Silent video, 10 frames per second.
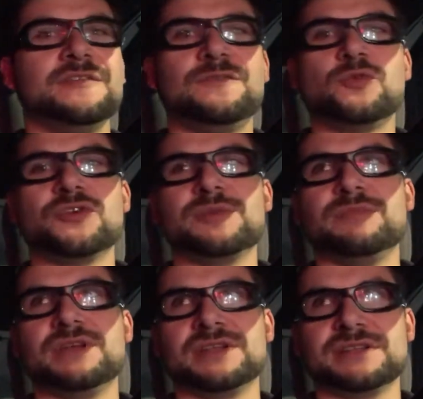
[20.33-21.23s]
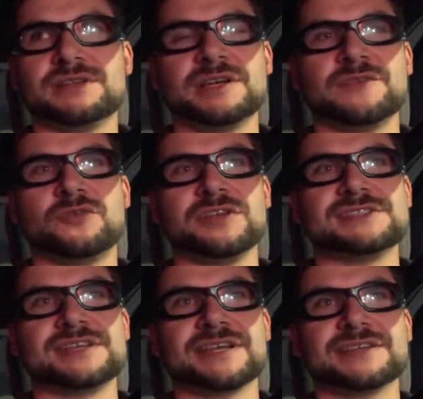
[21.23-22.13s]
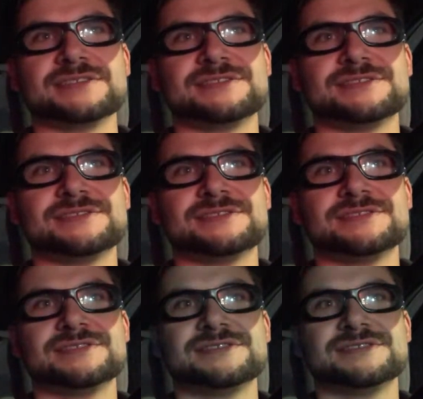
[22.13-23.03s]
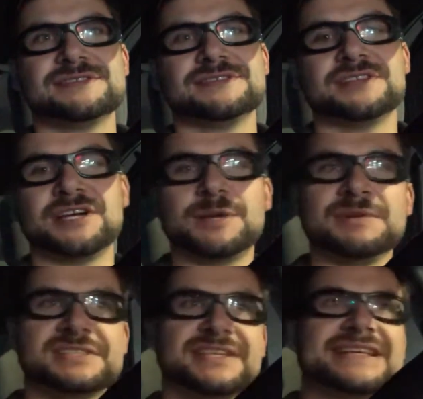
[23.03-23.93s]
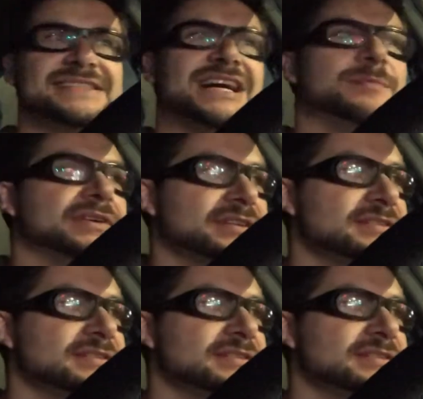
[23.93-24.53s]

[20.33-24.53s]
40 minute, uh, 40 seconds. Uh, but today's topic.